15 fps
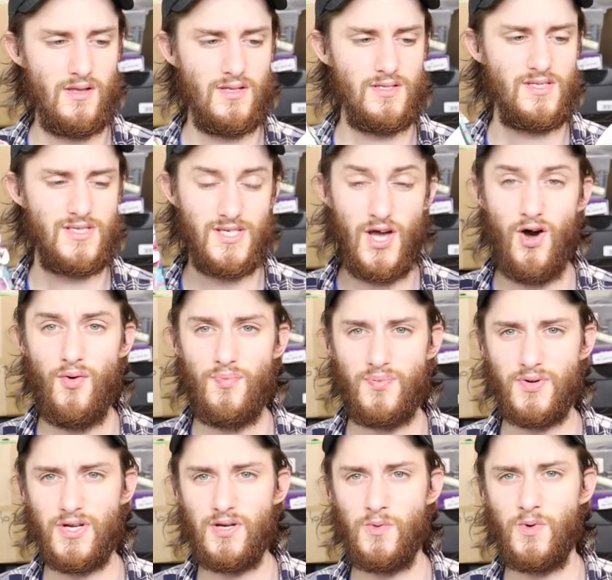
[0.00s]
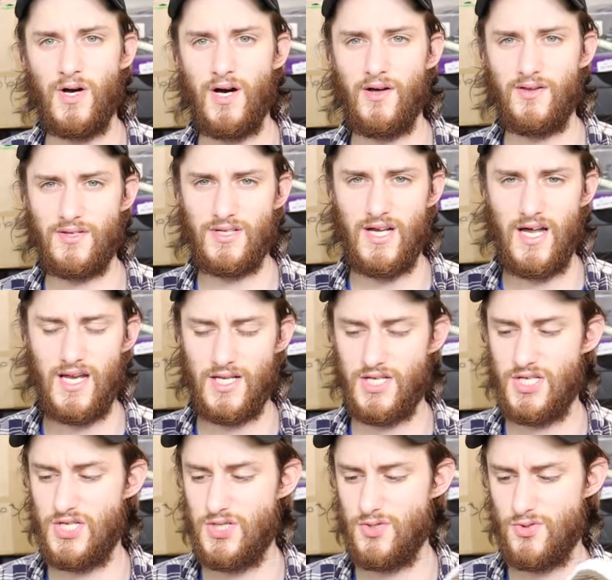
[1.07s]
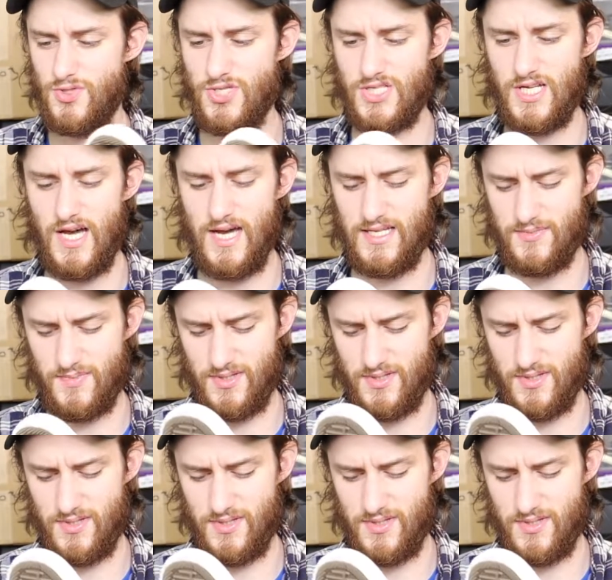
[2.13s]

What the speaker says: sell pretty well. They're not a huge size,